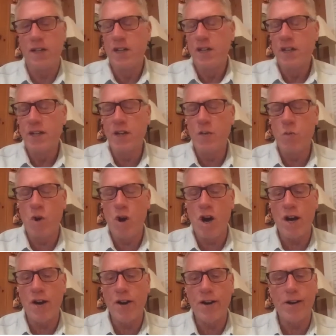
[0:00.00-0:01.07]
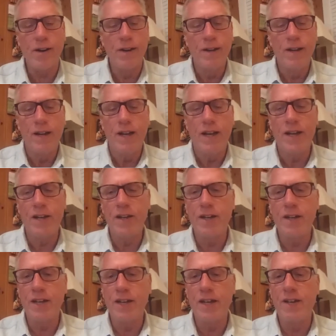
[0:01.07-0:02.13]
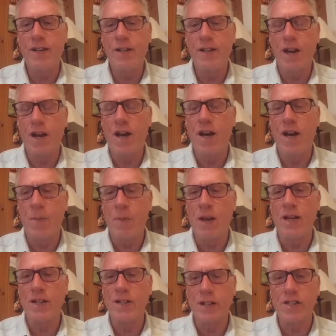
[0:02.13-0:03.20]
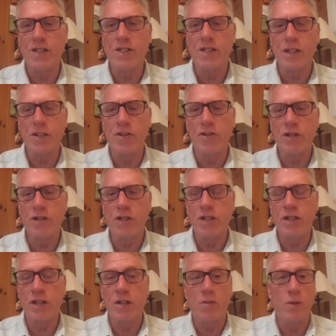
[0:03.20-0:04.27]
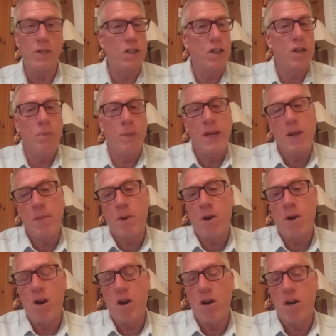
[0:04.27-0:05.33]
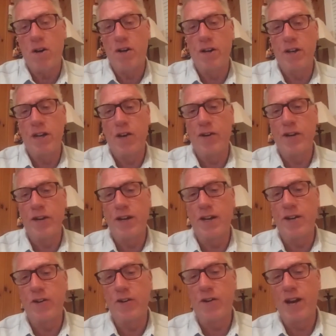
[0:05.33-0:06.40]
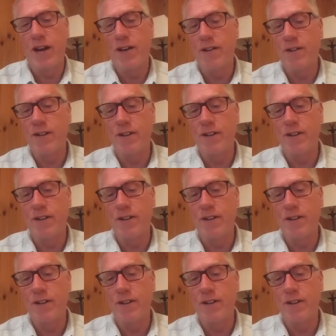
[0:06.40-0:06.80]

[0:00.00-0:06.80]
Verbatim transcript: you need water and you need uh, a place to conceal your still, which could be in a barn or you know in an underground